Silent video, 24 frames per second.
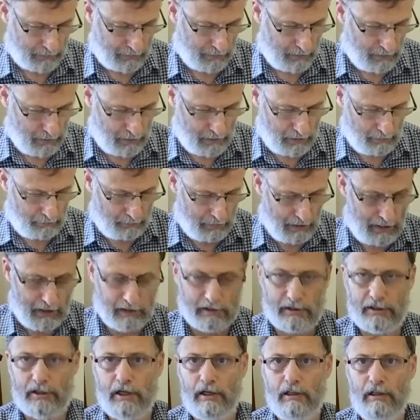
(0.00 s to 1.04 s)

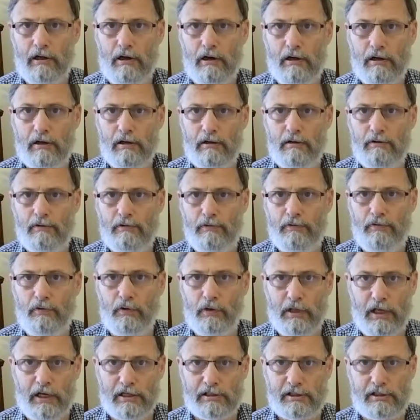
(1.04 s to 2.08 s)
SLR, full
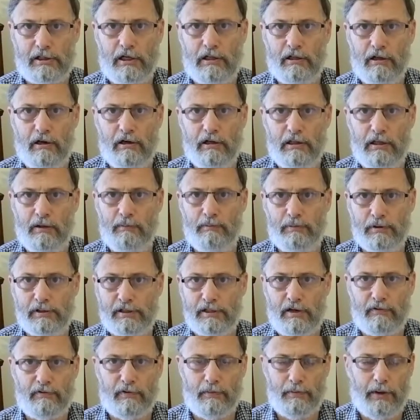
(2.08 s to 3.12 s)
SLR Olympus
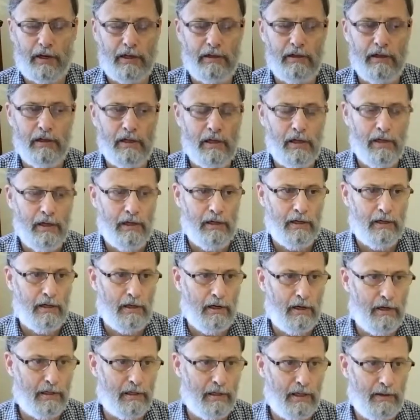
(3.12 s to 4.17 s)
ever made.
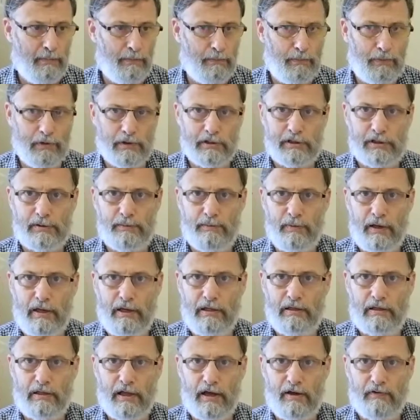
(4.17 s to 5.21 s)
Olympus
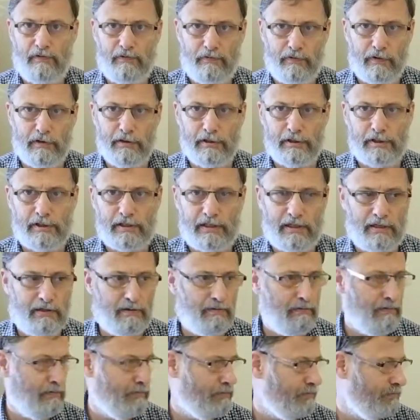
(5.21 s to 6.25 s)
made their first
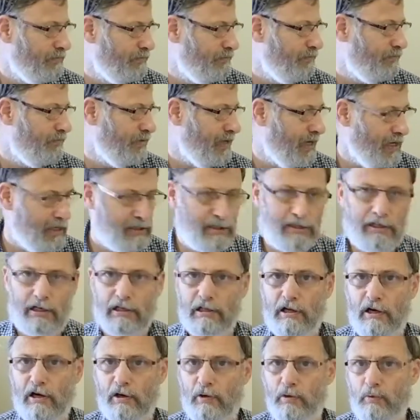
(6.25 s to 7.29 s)

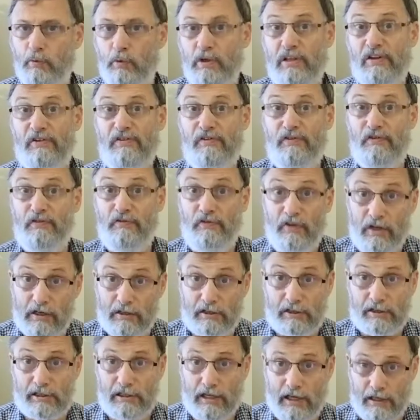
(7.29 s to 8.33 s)
SLR with a
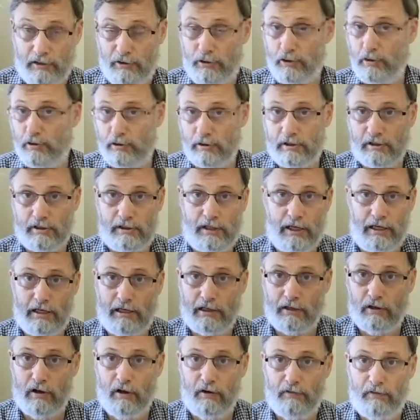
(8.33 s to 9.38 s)
fixed lens, you couldn't take
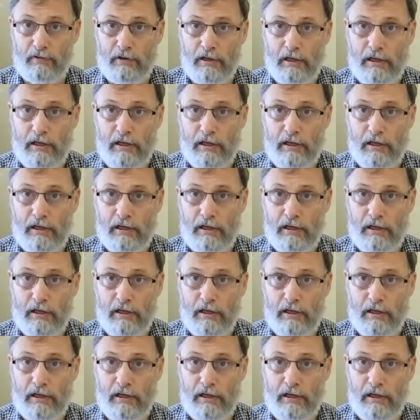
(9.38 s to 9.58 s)
it off.